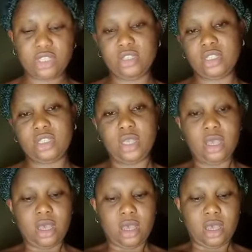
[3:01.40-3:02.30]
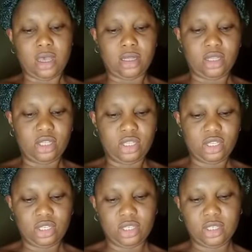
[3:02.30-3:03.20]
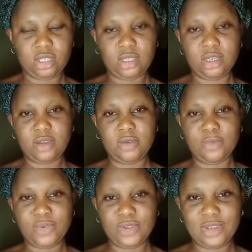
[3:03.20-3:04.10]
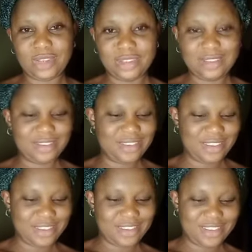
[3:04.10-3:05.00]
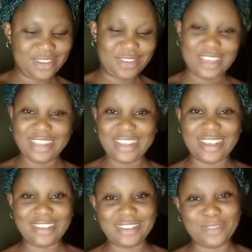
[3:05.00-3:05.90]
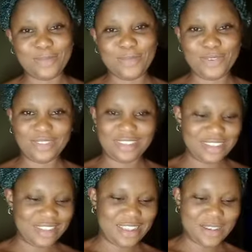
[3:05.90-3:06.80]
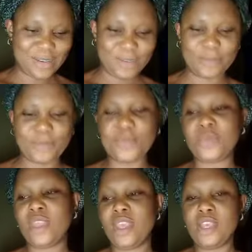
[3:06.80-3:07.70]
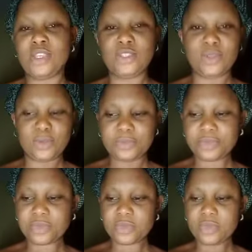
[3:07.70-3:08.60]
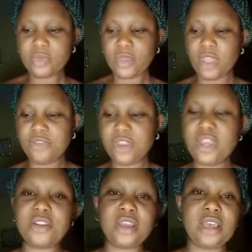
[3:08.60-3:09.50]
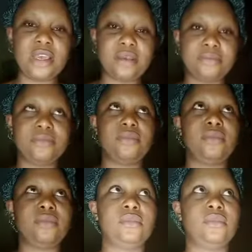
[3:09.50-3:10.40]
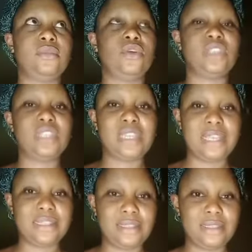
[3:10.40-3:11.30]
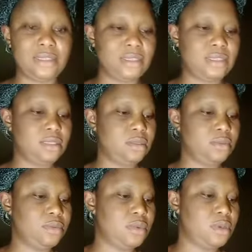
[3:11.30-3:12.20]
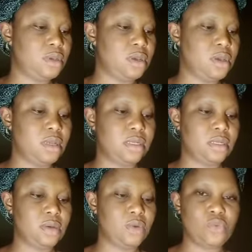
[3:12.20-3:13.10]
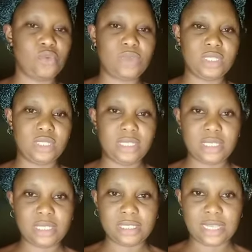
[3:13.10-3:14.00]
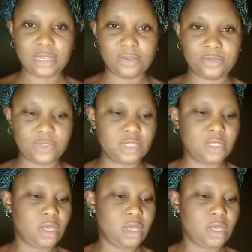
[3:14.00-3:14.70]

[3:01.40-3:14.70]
just a dish burner, okay, so I don't get the house burnt down. So you get a container like this, and with this inside of it,